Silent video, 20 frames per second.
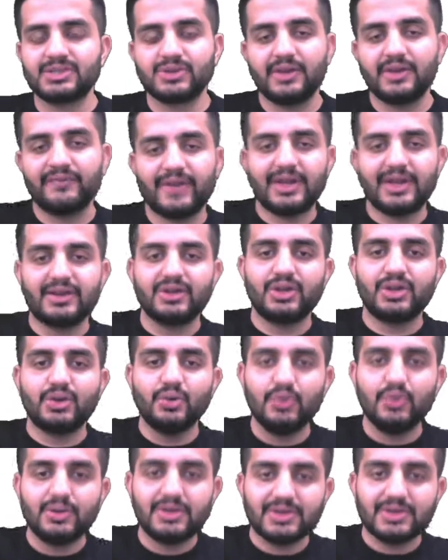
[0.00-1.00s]
So if
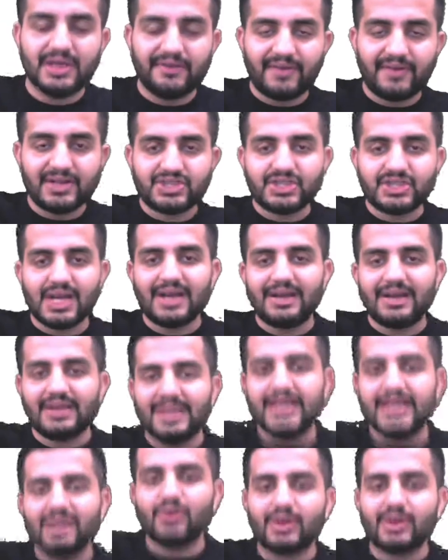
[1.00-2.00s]
I check
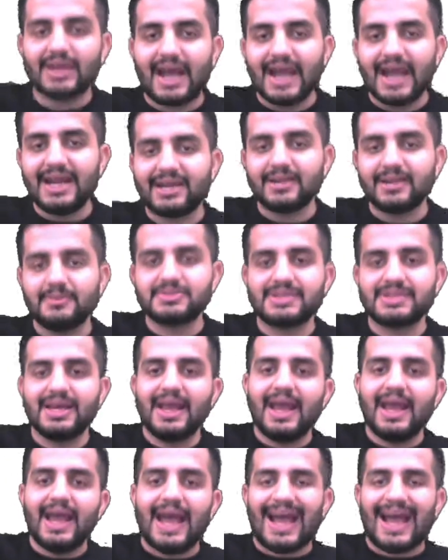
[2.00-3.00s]
d dot items,
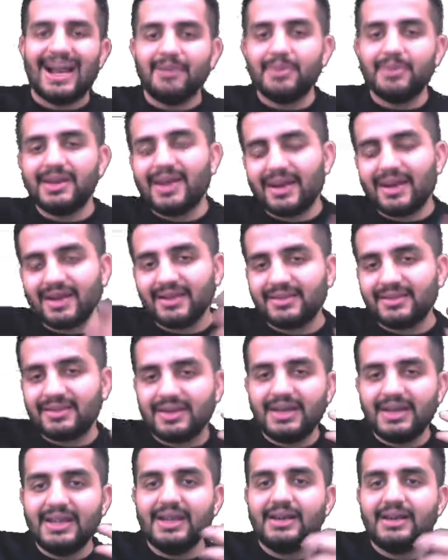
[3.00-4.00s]
I'll be getting
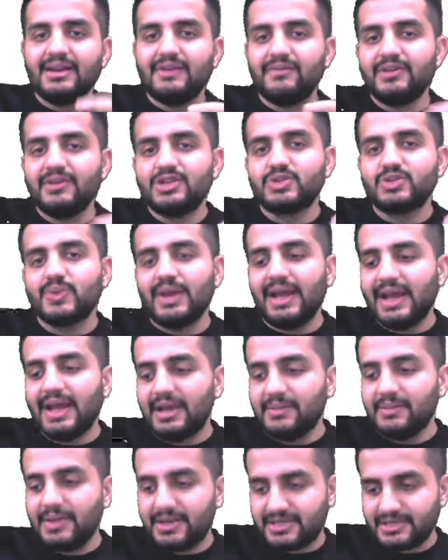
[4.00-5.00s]
three individual
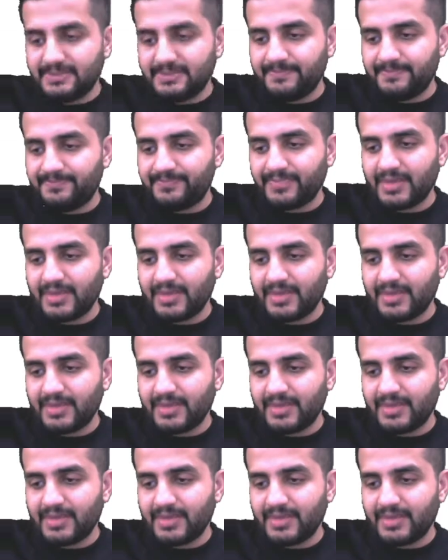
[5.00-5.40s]
elements,